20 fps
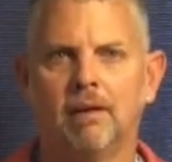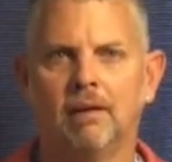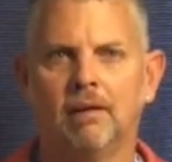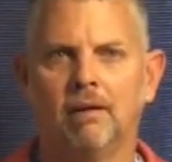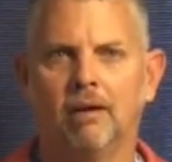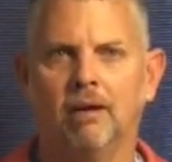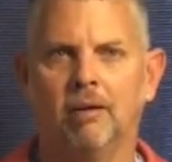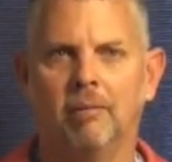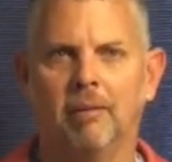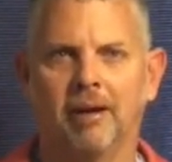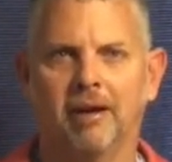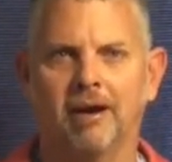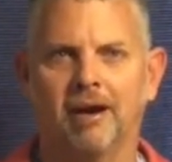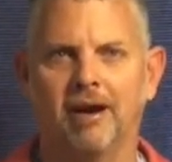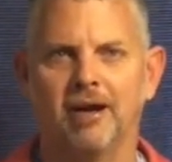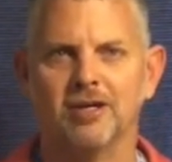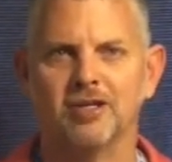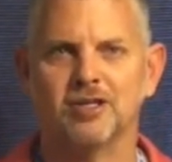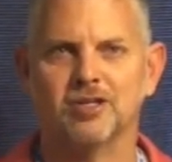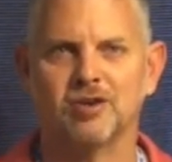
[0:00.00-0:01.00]
Oh my
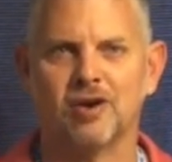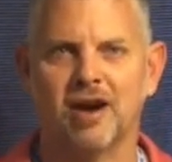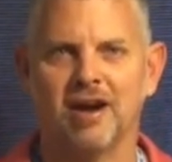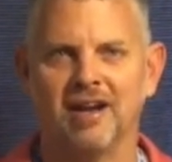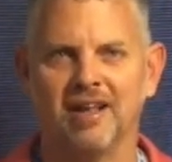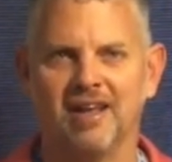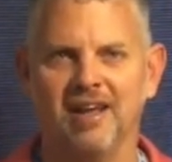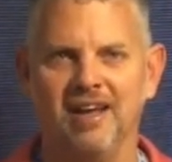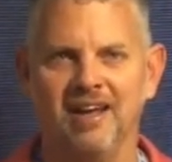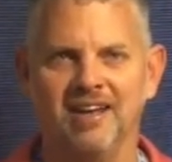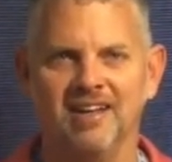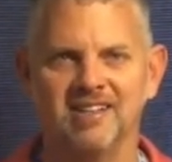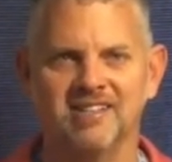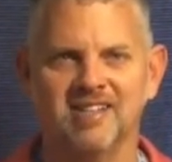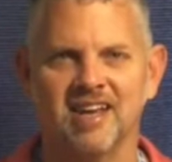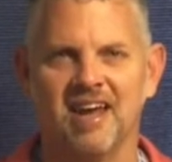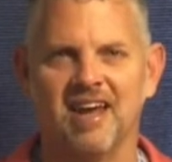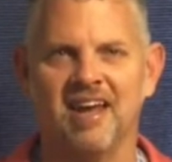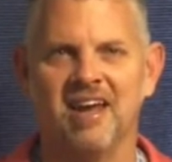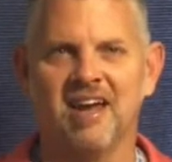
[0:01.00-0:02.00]
gosh, try it again.
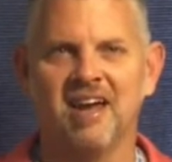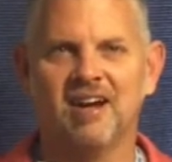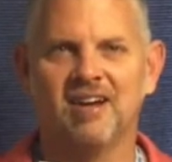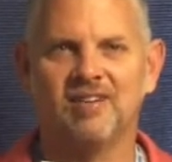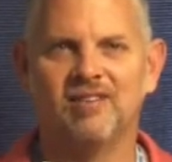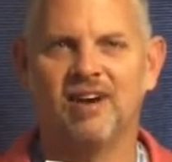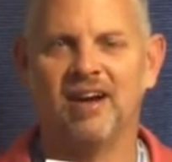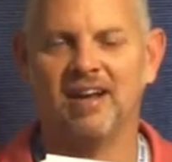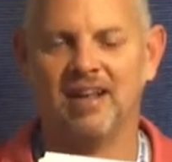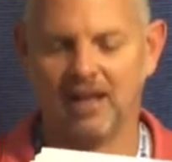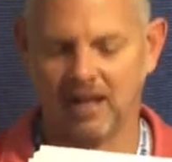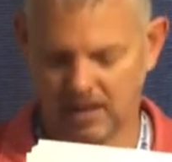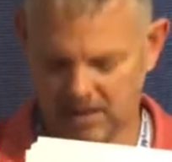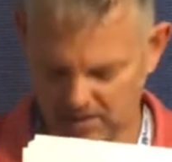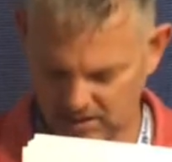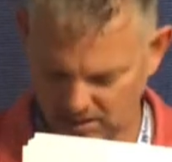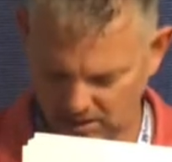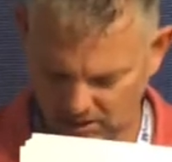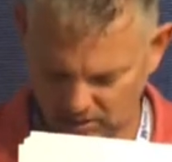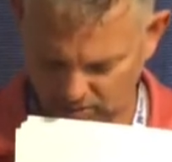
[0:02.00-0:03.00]
Set, ready,
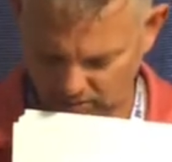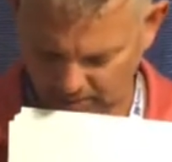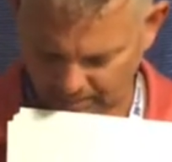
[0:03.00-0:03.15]
and go.